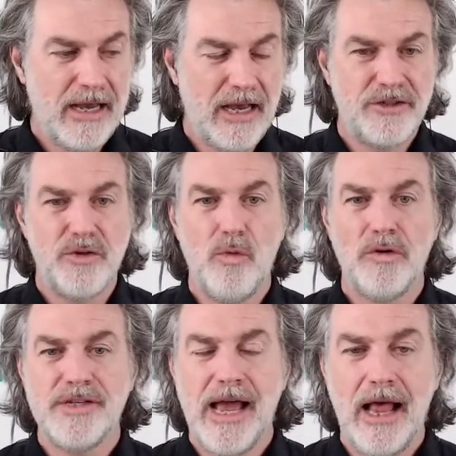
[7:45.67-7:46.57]
and to
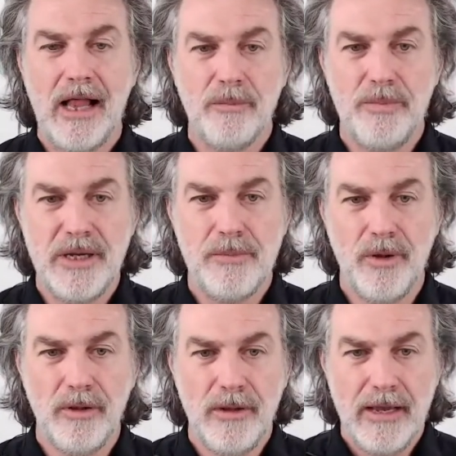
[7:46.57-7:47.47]
want to help
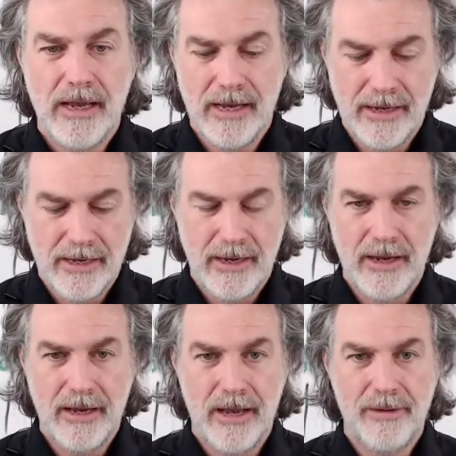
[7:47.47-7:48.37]
people
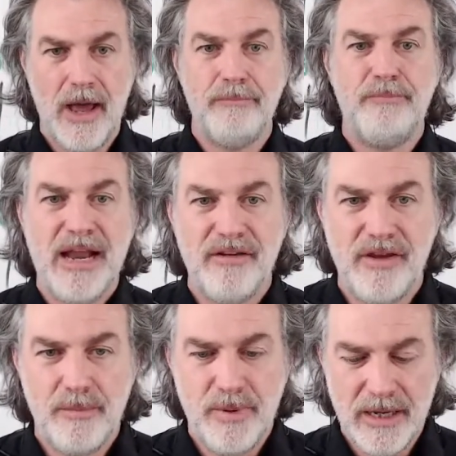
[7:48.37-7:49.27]
and
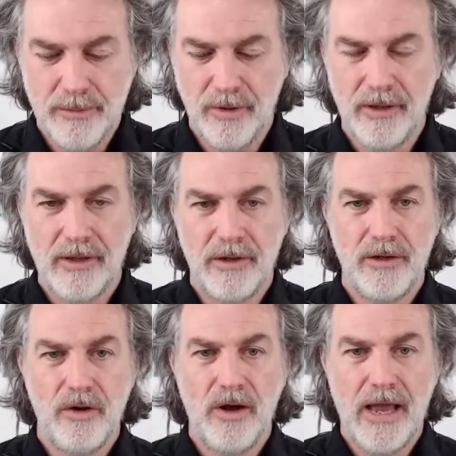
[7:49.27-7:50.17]
benefit people. You
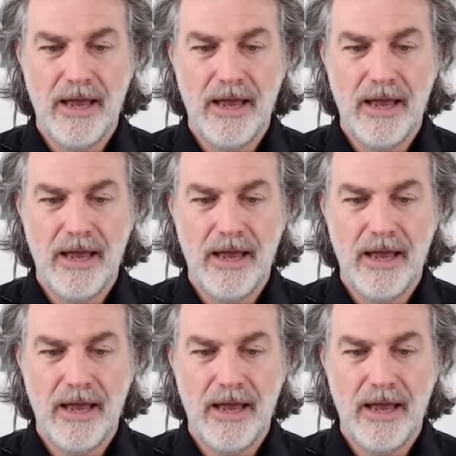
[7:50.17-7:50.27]
know,